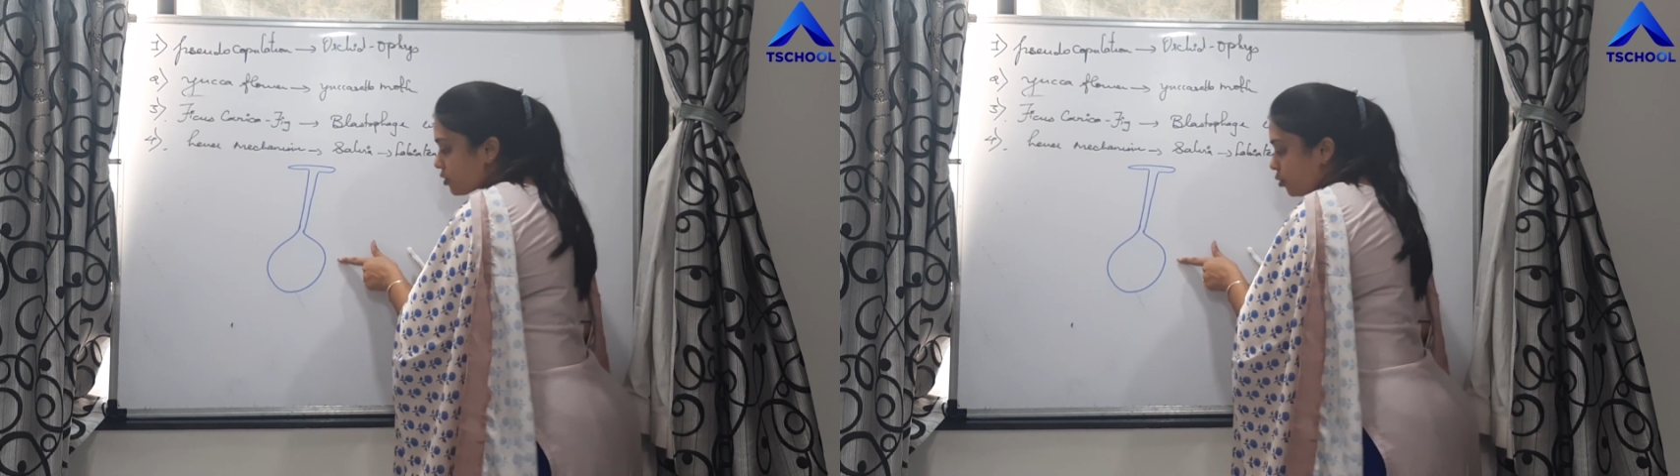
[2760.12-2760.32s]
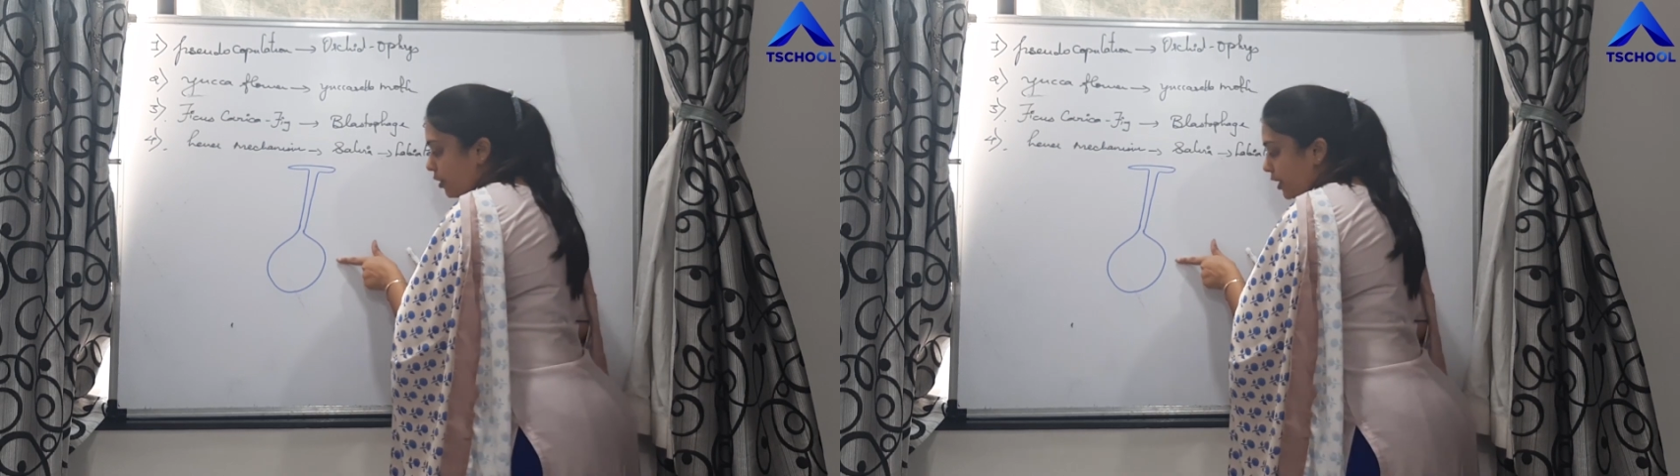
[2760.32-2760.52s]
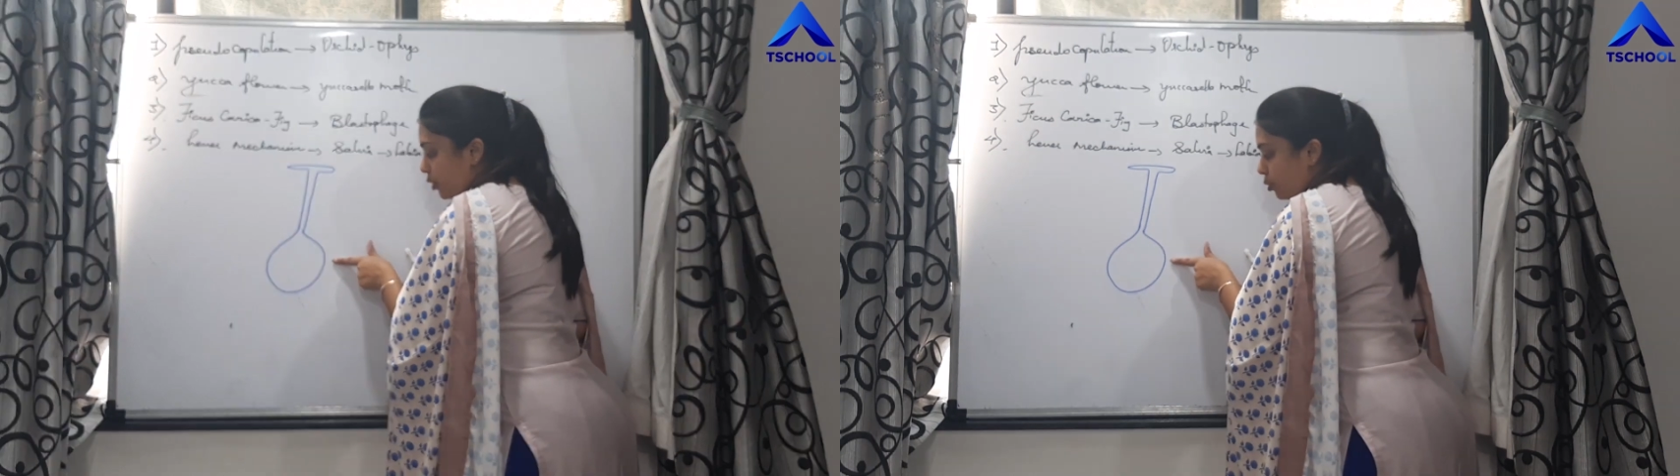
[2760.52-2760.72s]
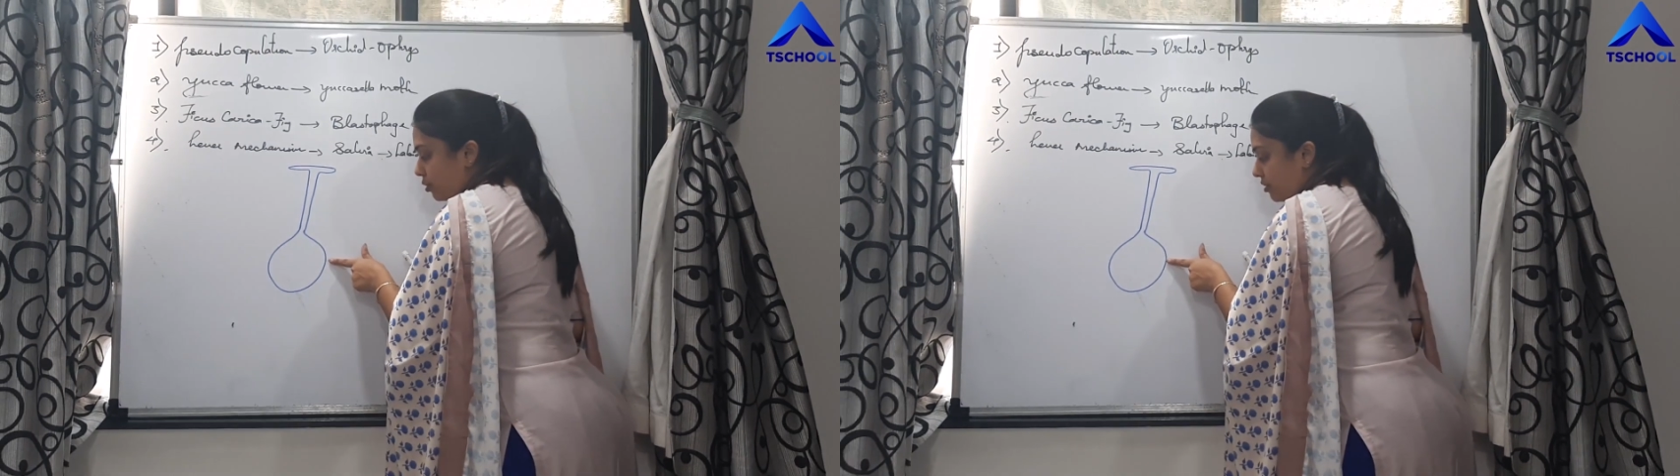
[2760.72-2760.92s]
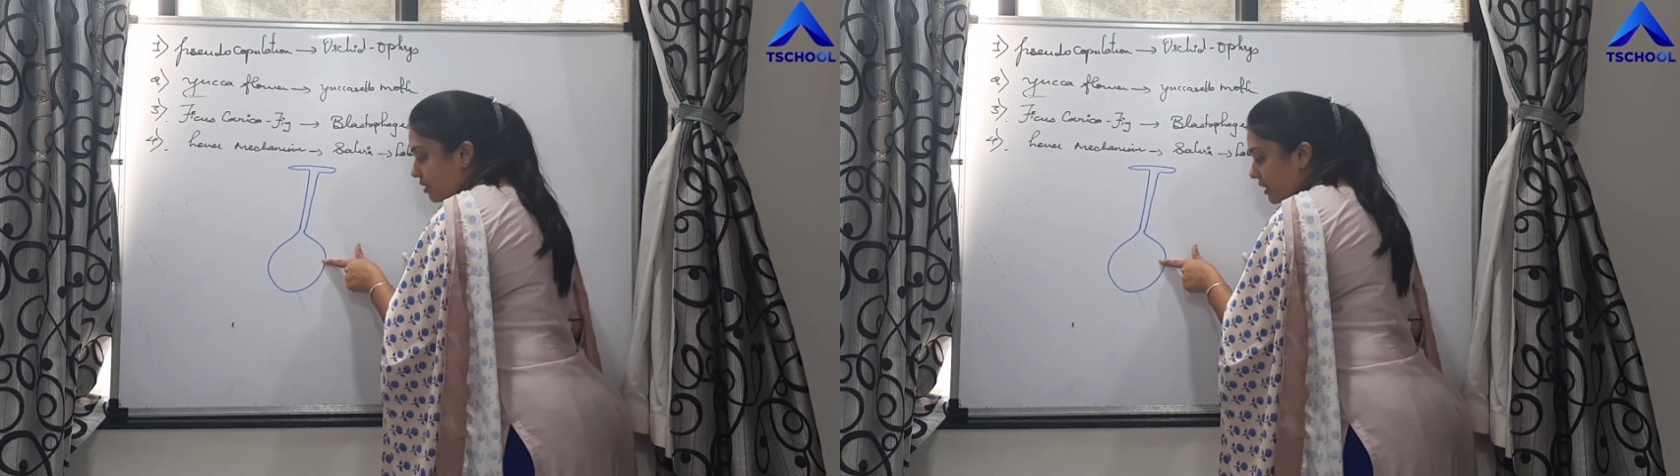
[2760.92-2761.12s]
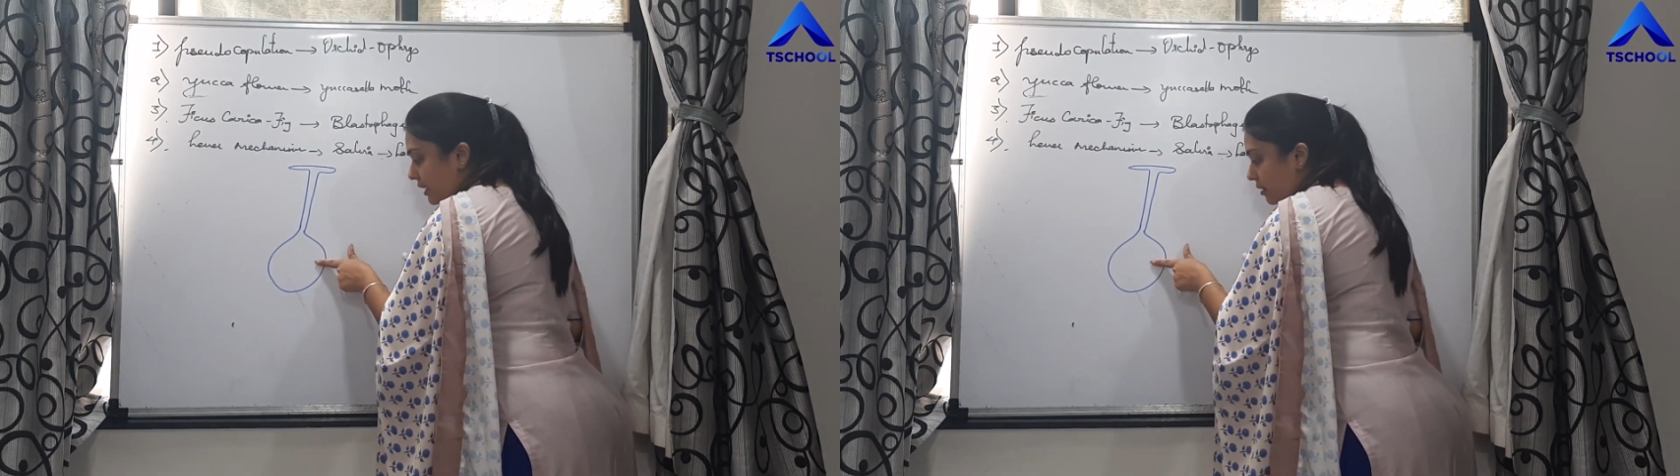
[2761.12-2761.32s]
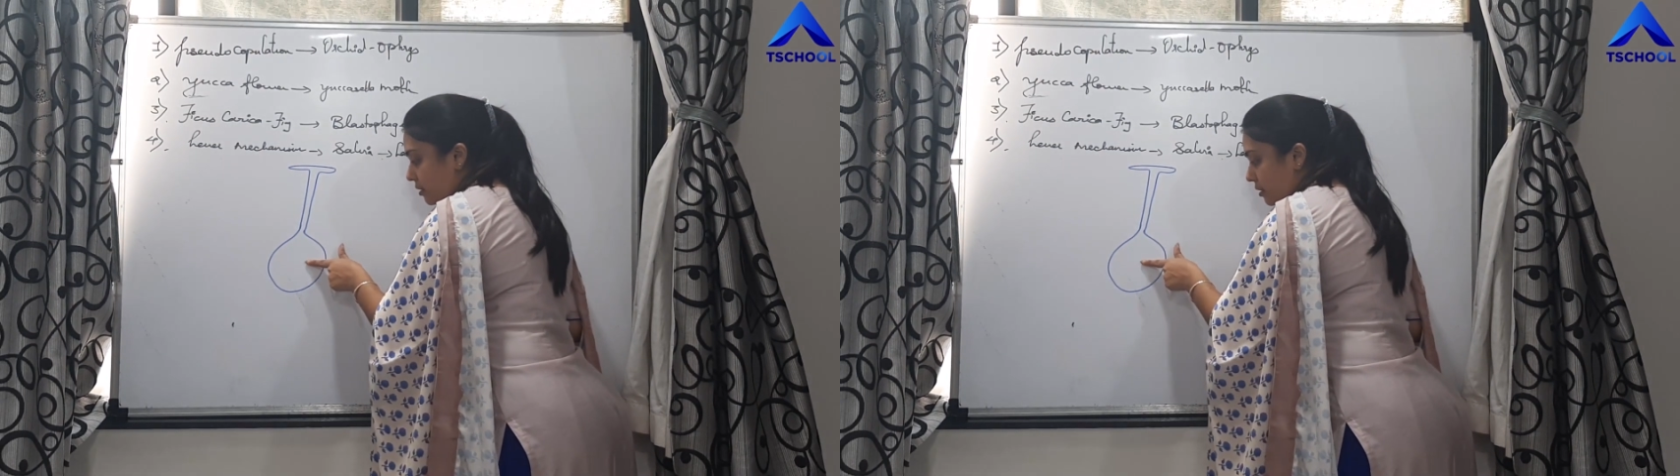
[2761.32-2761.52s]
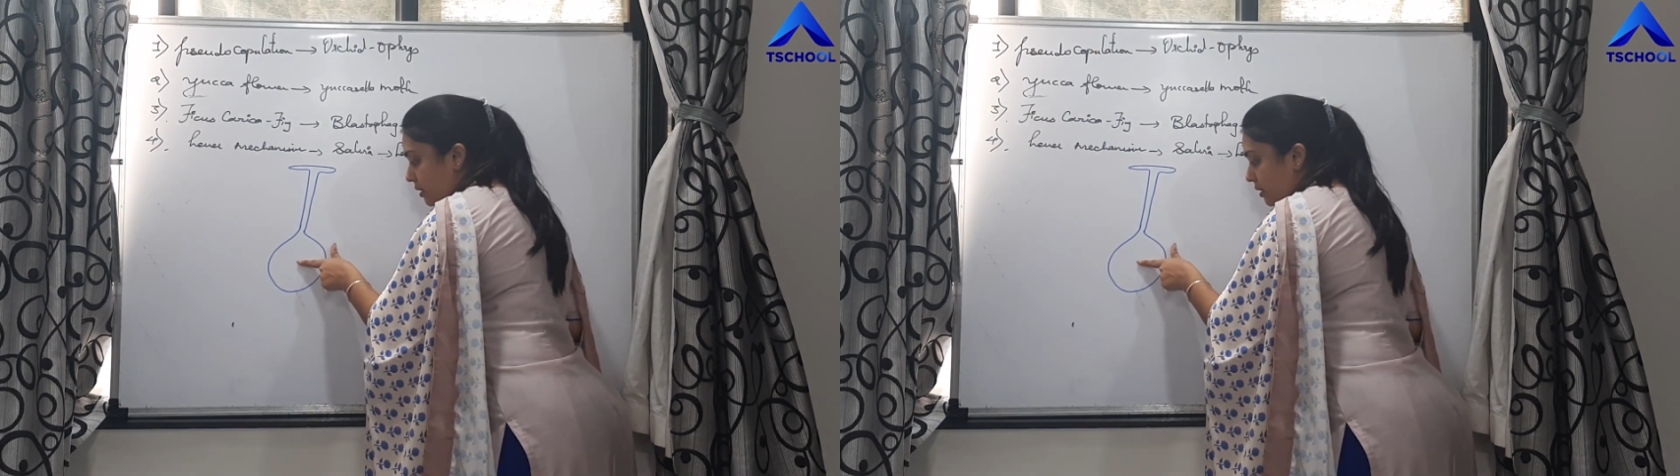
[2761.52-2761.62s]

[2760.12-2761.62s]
going to drill